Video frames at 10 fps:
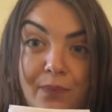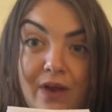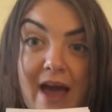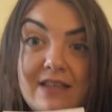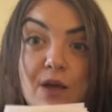
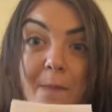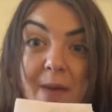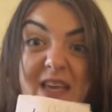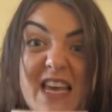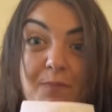Okay, so
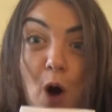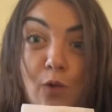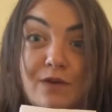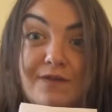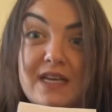maybe keep
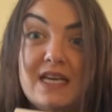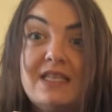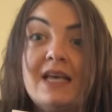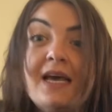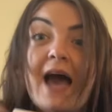hold of
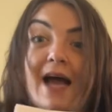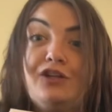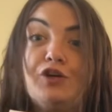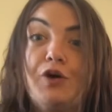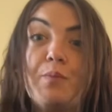these and
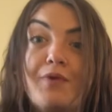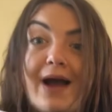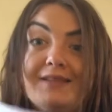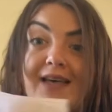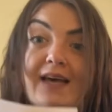you can
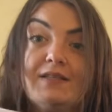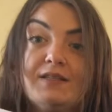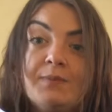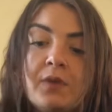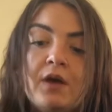
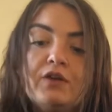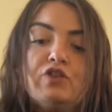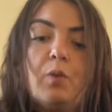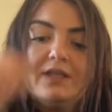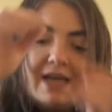practice.
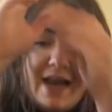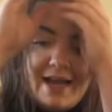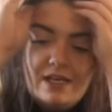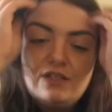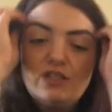So what I'd
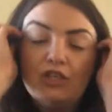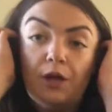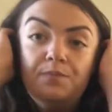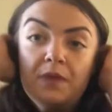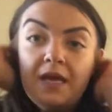like you to
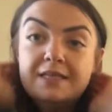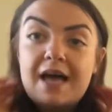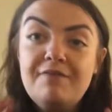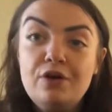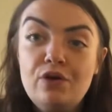do is,
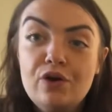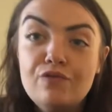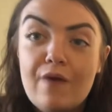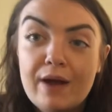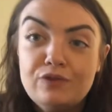having a look
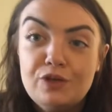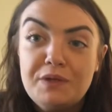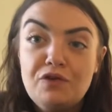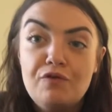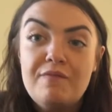around you
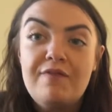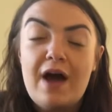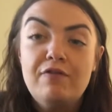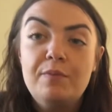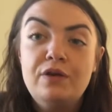in your
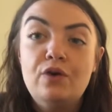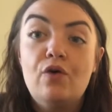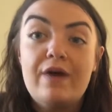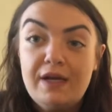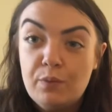environment
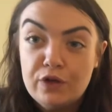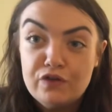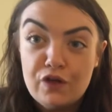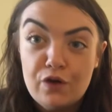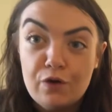or any words
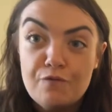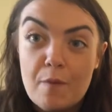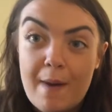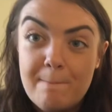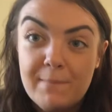that you can
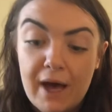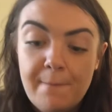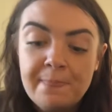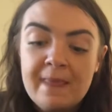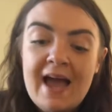remember,
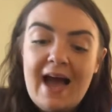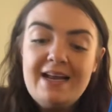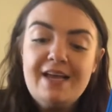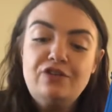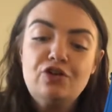I'd
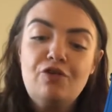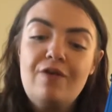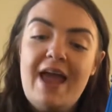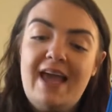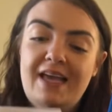like you to
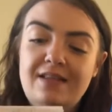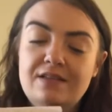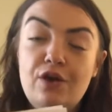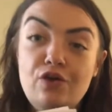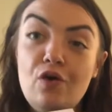create
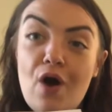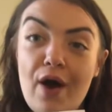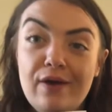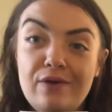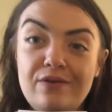your
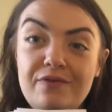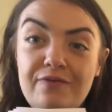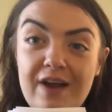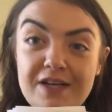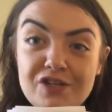own
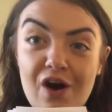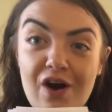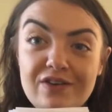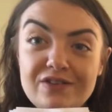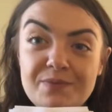
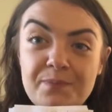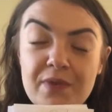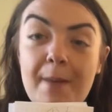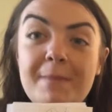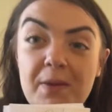flashcards.
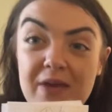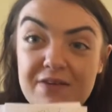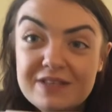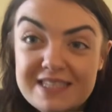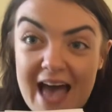Maybe
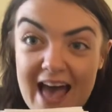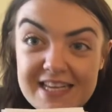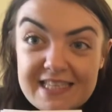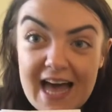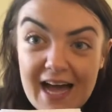even
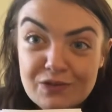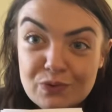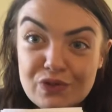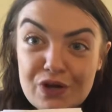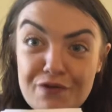test the
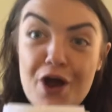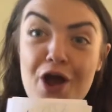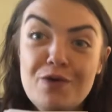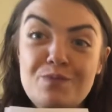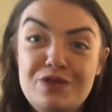adults that are at
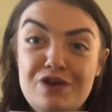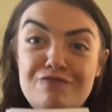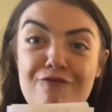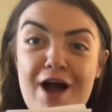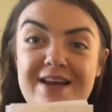home with you
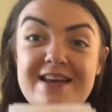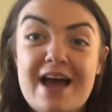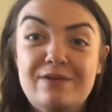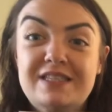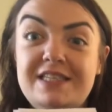right
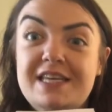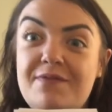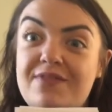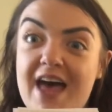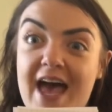now to see
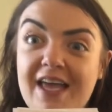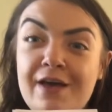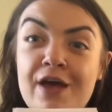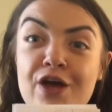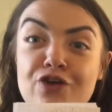if they
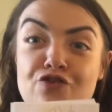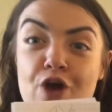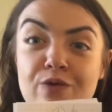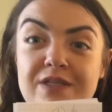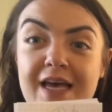
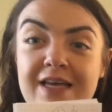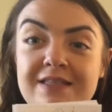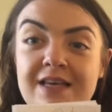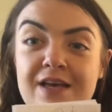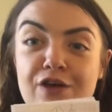
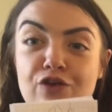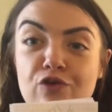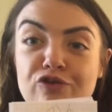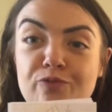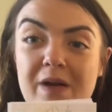notice
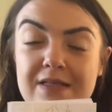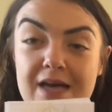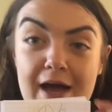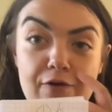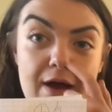your split
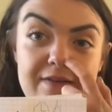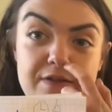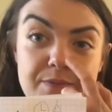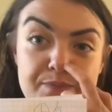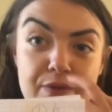
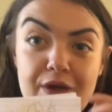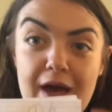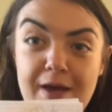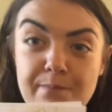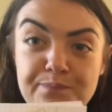digraphs,
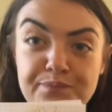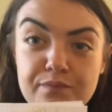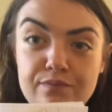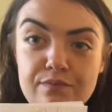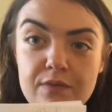okay?
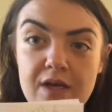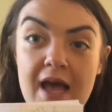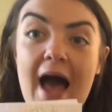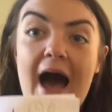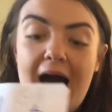
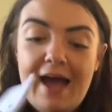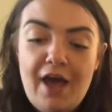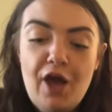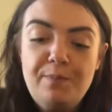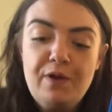I
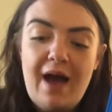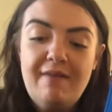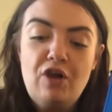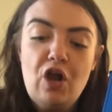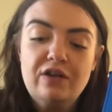hope you
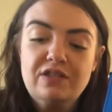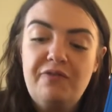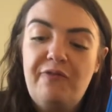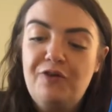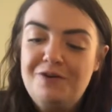have lots
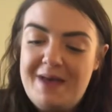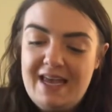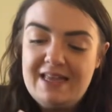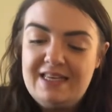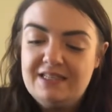of fun
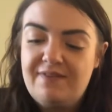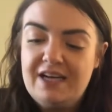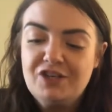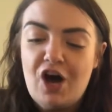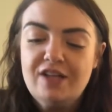making these
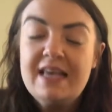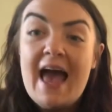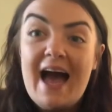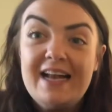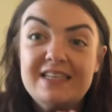flashcards
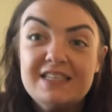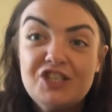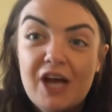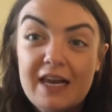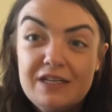and
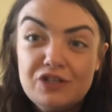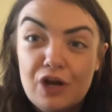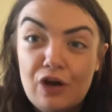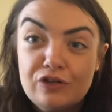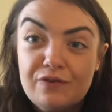challenge a
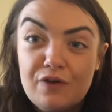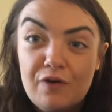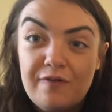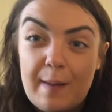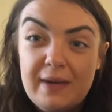lot of your
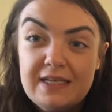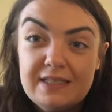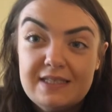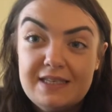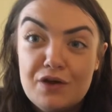family
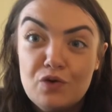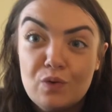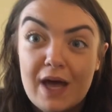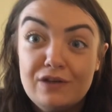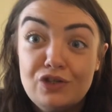to see who
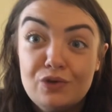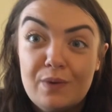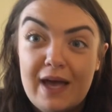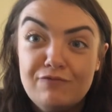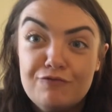can do
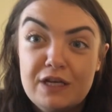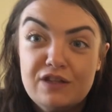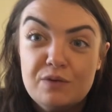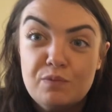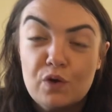and
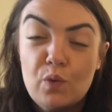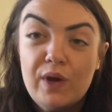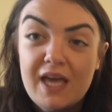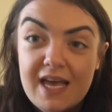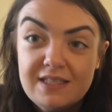read them the
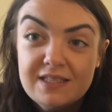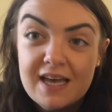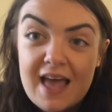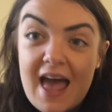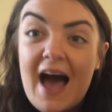quickest.
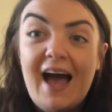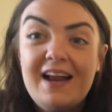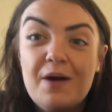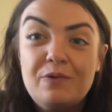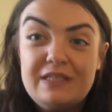
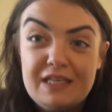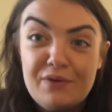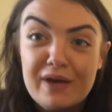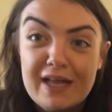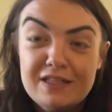And I will see
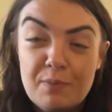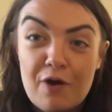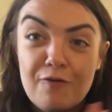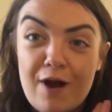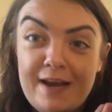you again
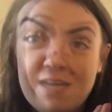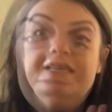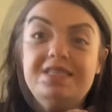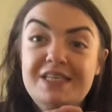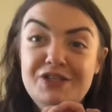tomorrow for our
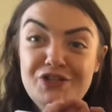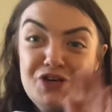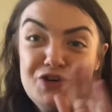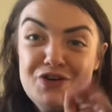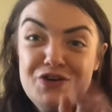next one. See you
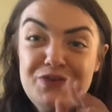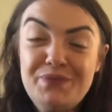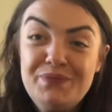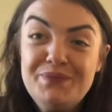soon.